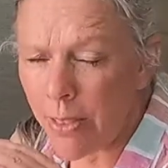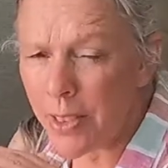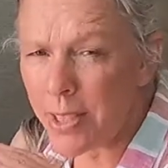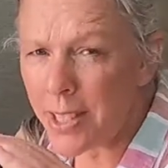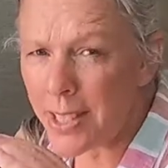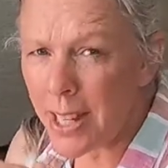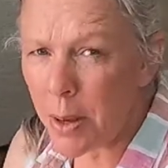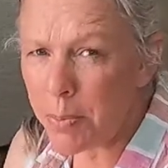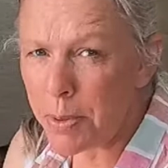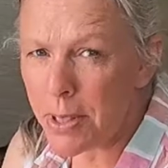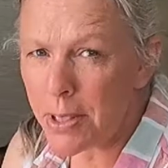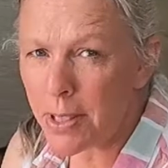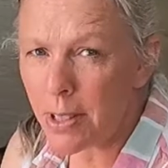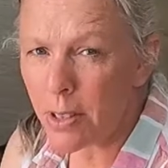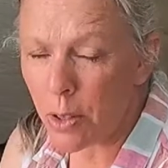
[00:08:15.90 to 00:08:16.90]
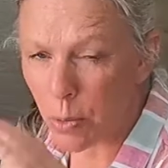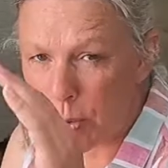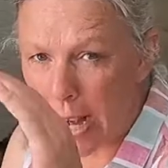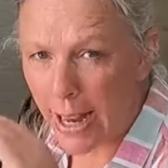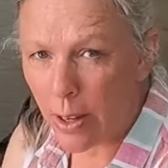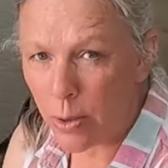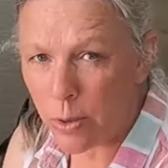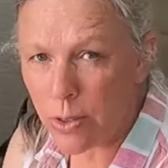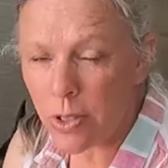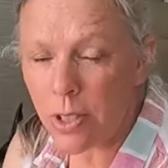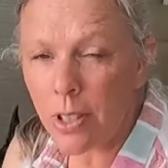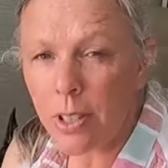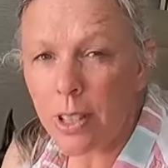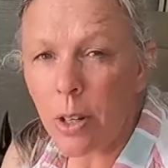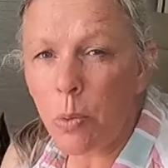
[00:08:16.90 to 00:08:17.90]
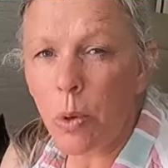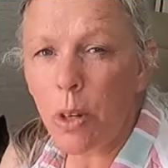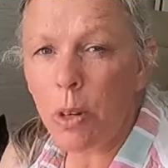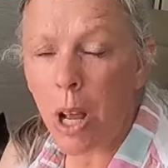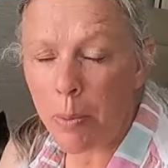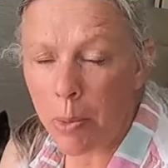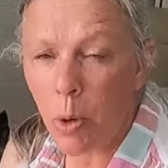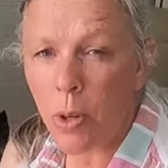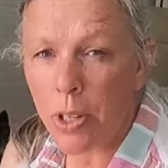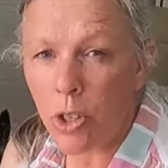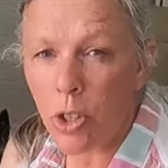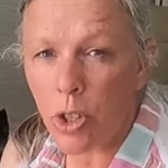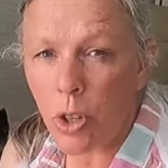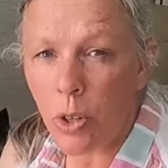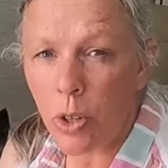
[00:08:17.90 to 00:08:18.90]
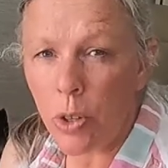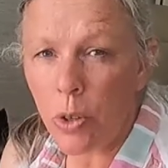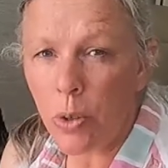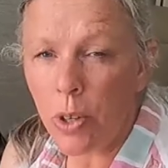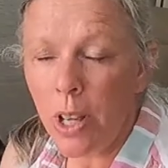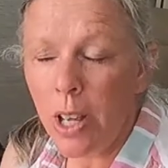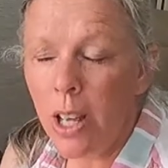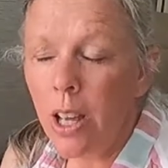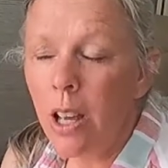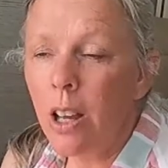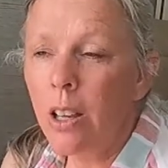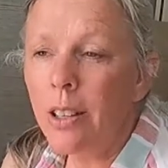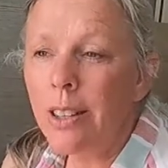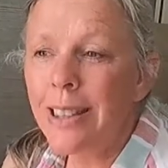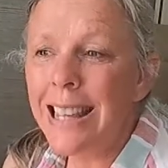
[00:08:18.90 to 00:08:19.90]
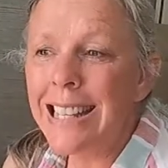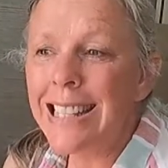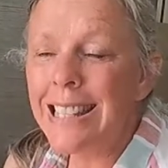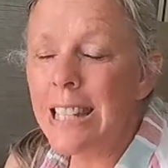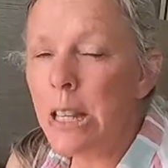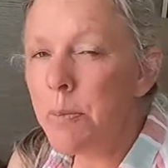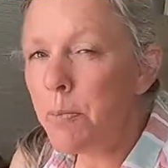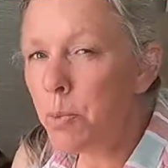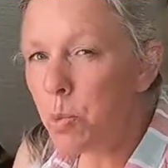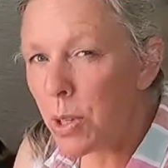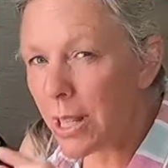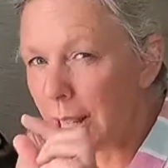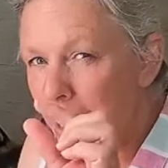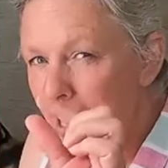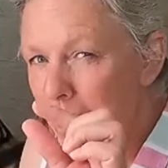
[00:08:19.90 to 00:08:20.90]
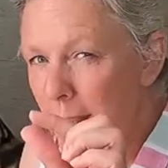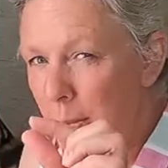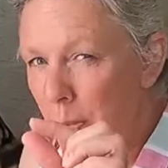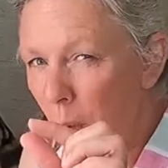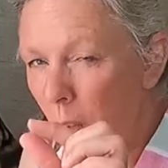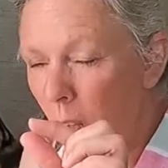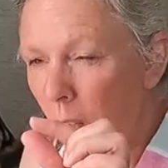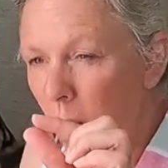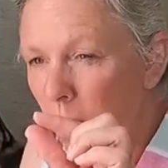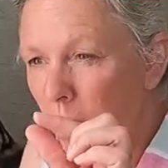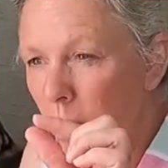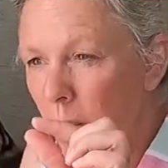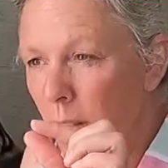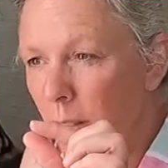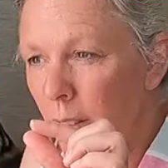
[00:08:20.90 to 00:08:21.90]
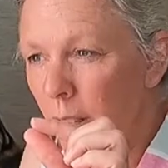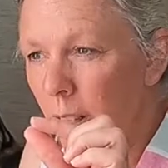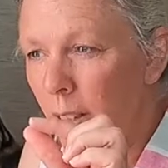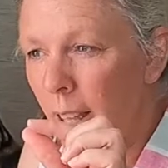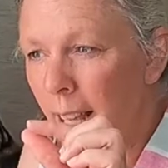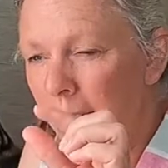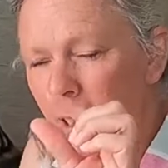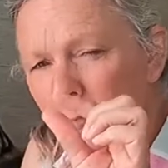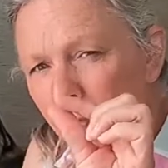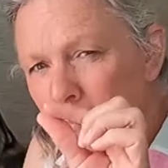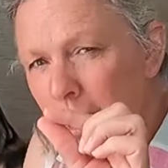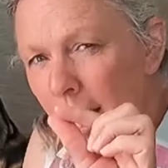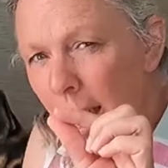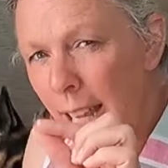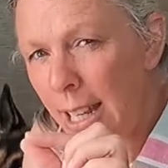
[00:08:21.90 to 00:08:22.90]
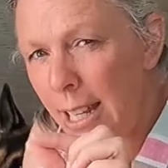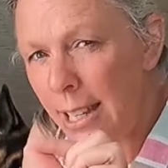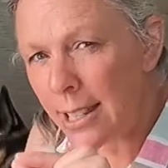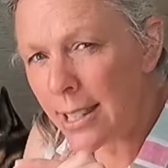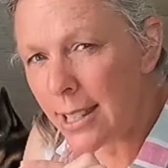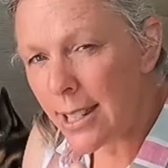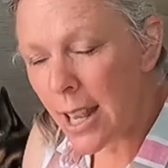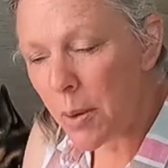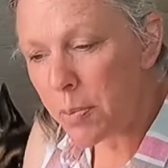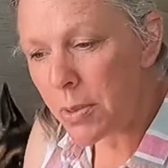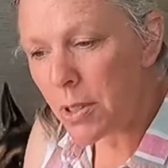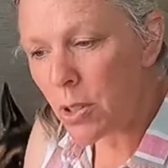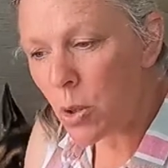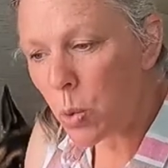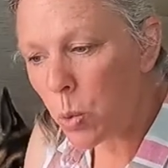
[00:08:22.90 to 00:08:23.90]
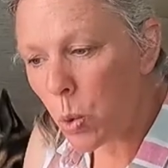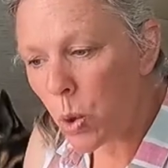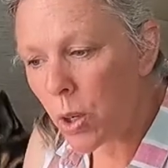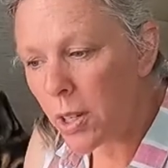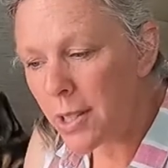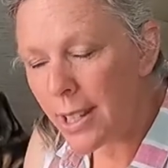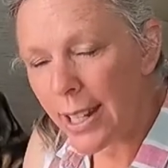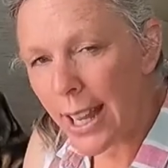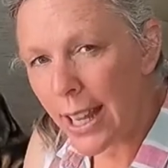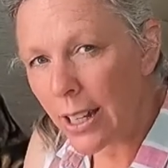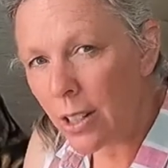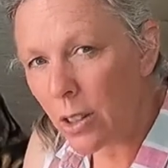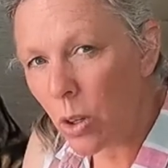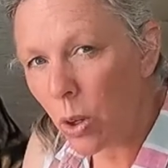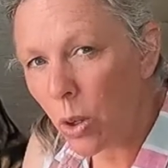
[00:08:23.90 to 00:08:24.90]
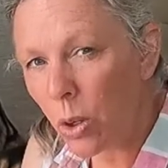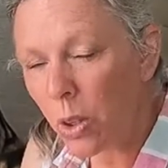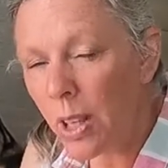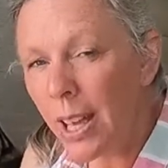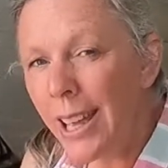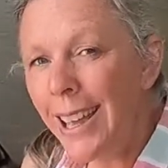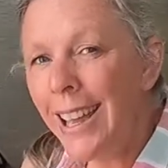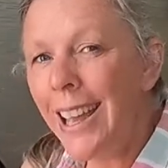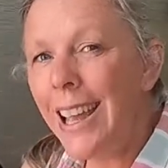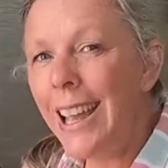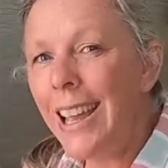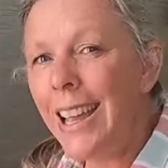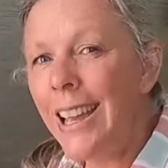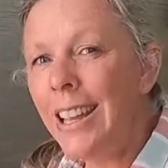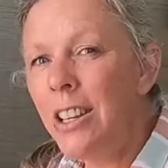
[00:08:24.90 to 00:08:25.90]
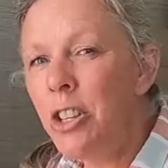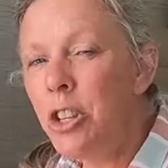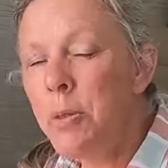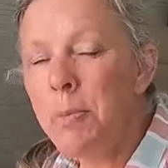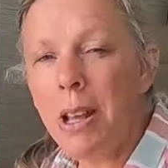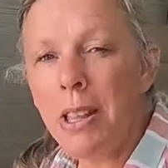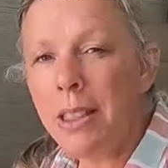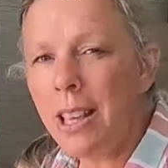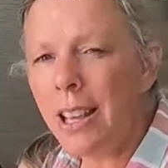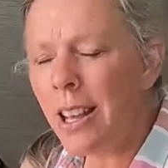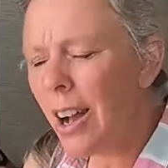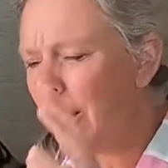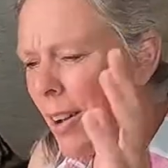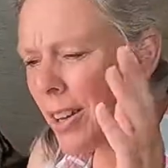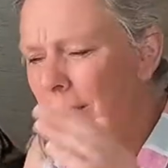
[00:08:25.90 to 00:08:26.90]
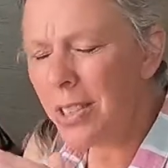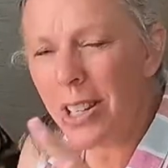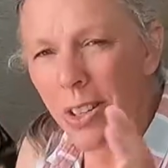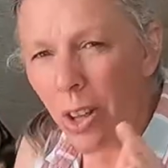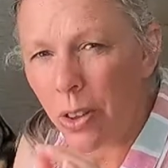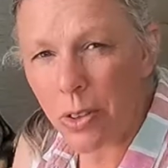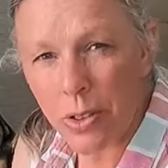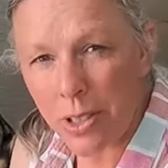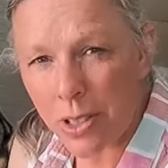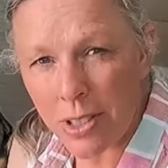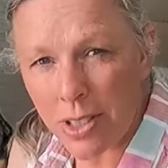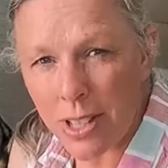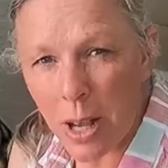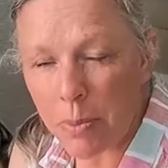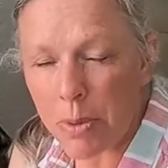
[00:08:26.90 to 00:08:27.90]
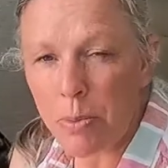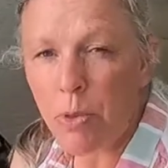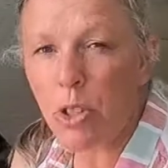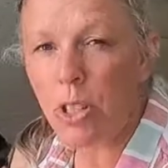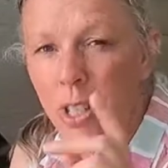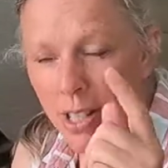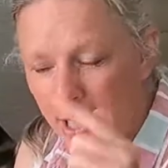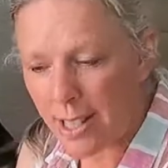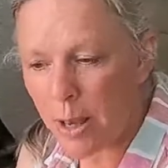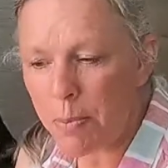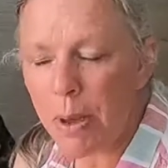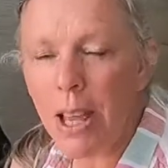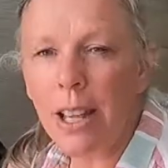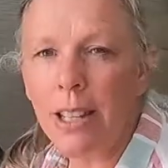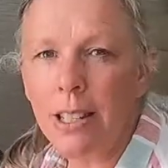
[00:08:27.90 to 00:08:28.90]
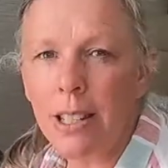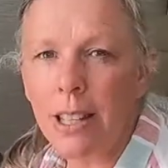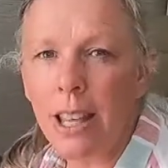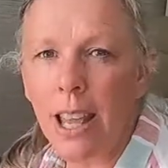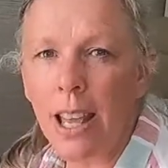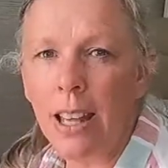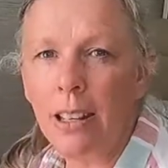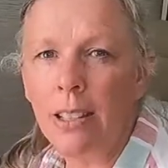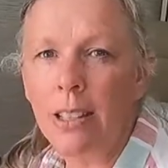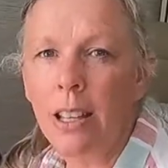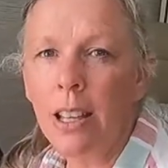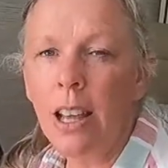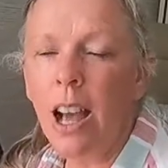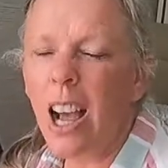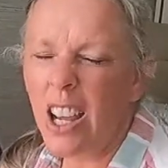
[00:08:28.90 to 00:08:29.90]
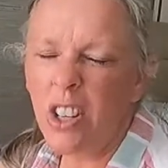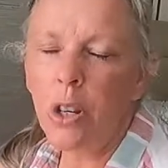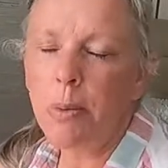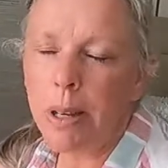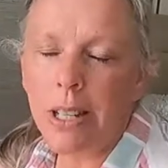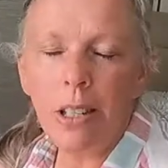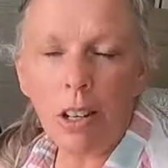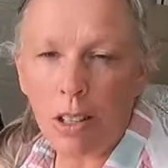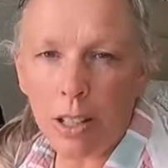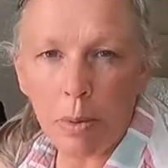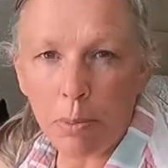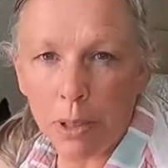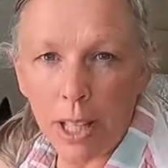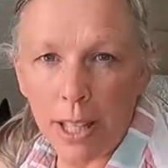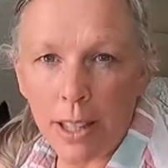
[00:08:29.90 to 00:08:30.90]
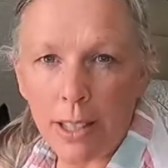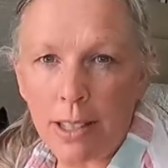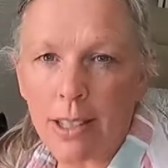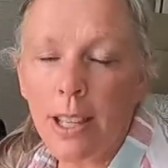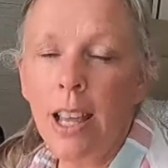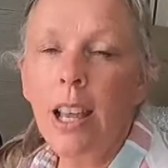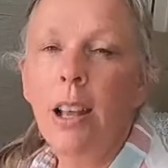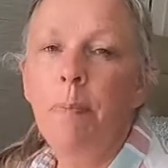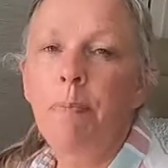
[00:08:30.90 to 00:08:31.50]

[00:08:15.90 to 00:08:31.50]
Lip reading: The steps, the rounds that I'm going to show you, they seem really small, like little tiny steps towards an end goal. And you may think, oh, I don't need all those little steps. I'm just going to skip ahead to the end. I know my dog can play this.